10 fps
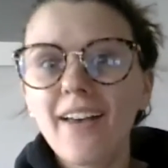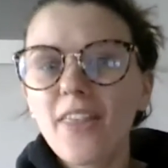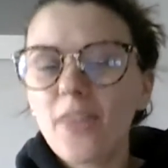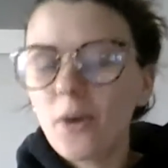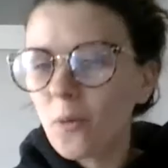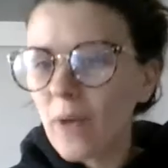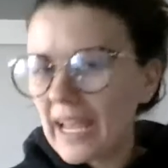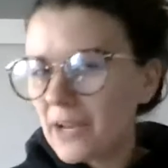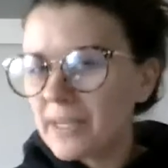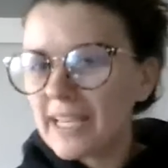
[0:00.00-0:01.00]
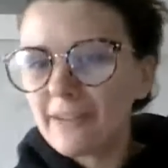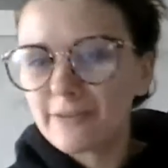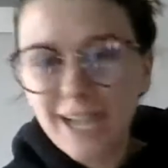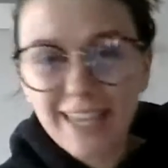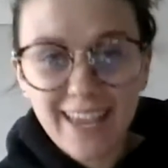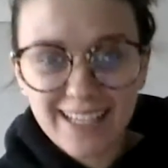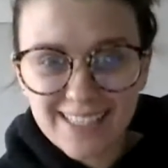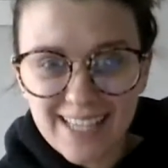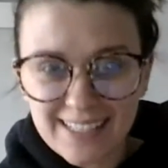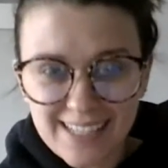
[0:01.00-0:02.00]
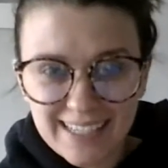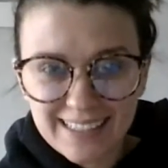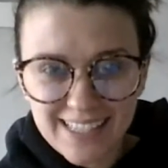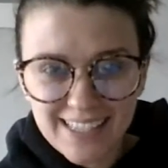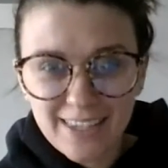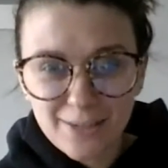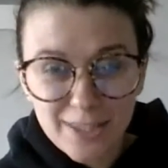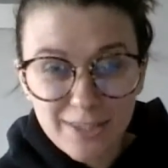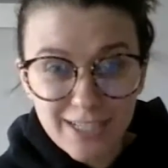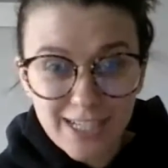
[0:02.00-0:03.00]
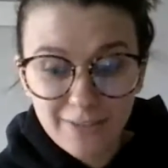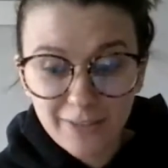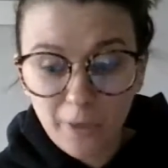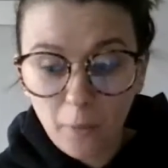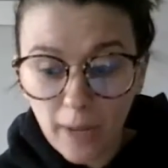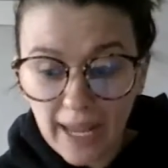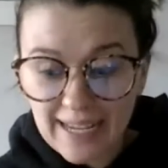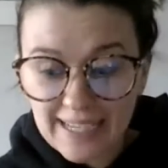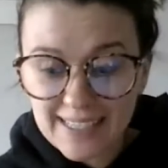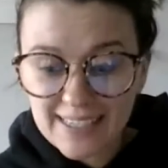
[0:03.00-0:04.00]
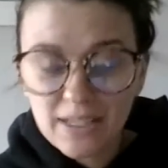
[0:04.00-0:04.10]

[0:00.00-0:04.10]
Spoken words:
The way we have read that sentence, those three different ways,